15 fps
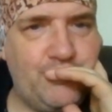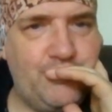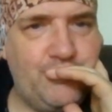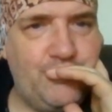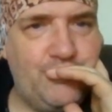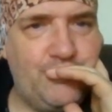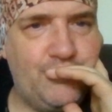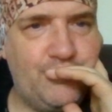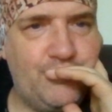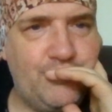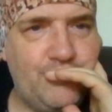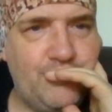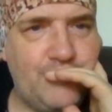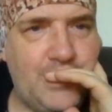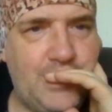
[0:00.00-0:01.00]
I'm
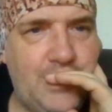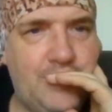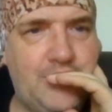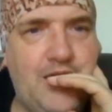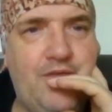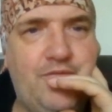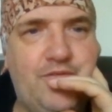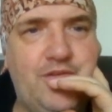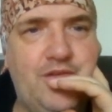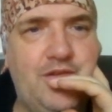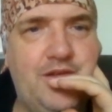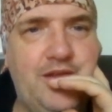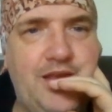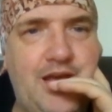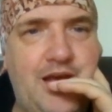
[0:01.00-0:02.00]
gonna have to.
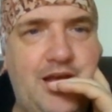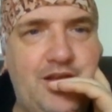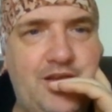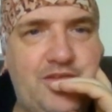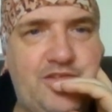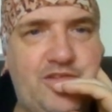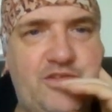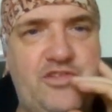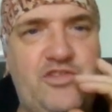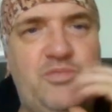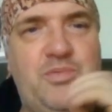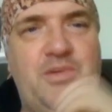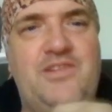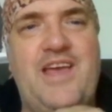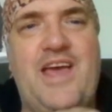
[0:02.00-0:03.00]
Yeah, it'll
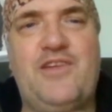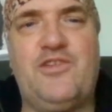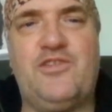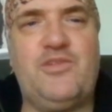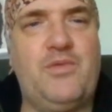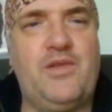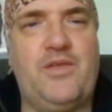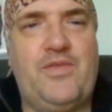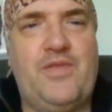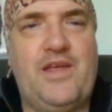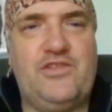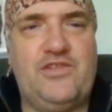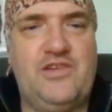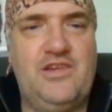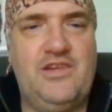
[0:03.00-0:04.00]
just be Z or something like
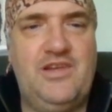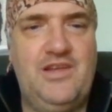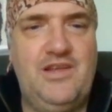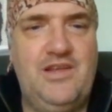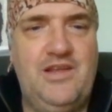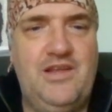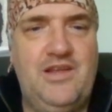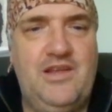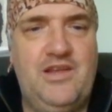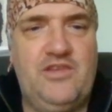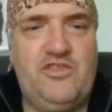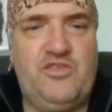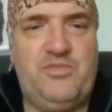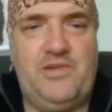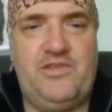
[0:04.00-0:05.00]
that.
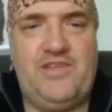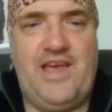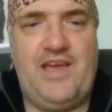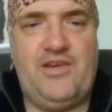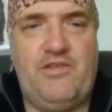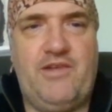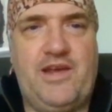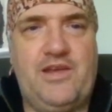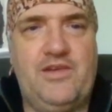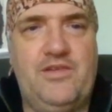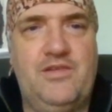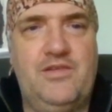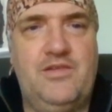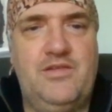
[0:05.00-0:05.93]
Just be Z, I reckon.